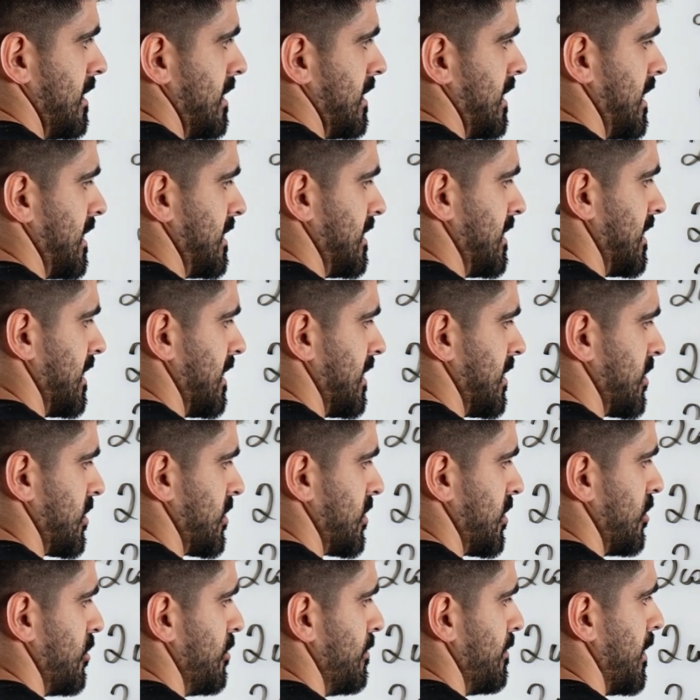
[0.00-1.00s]
I guess
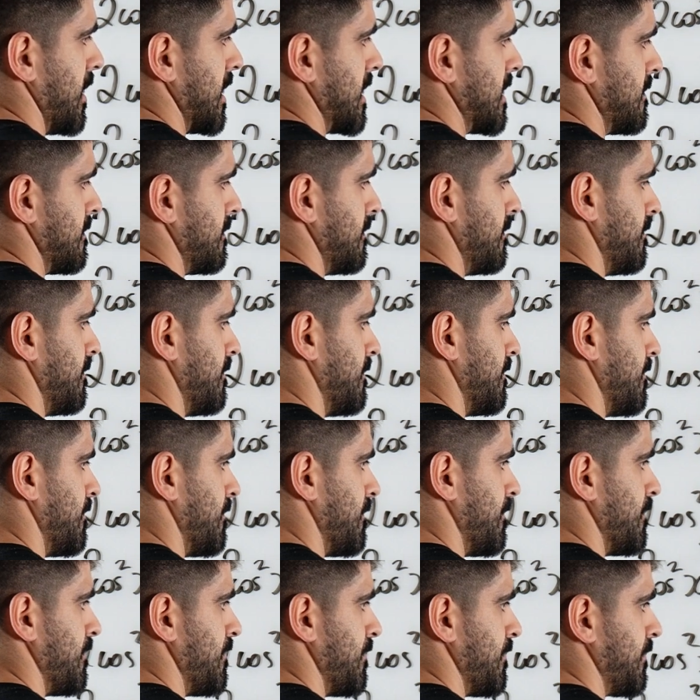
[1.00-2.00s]
so might.
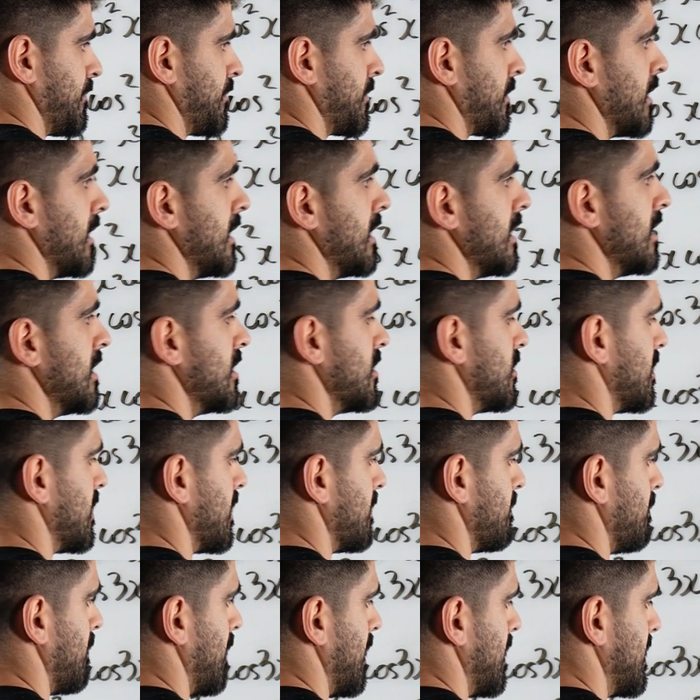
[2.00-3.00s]
So you
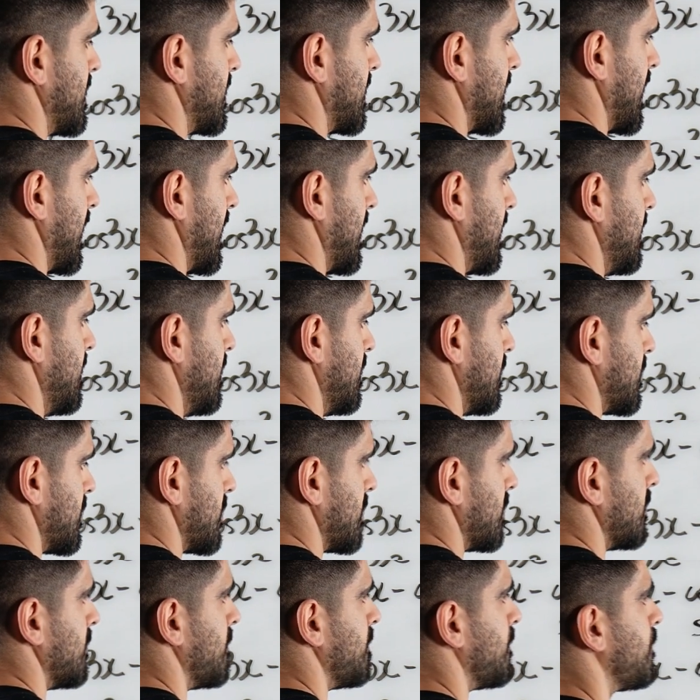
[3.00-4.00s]
get minus 8.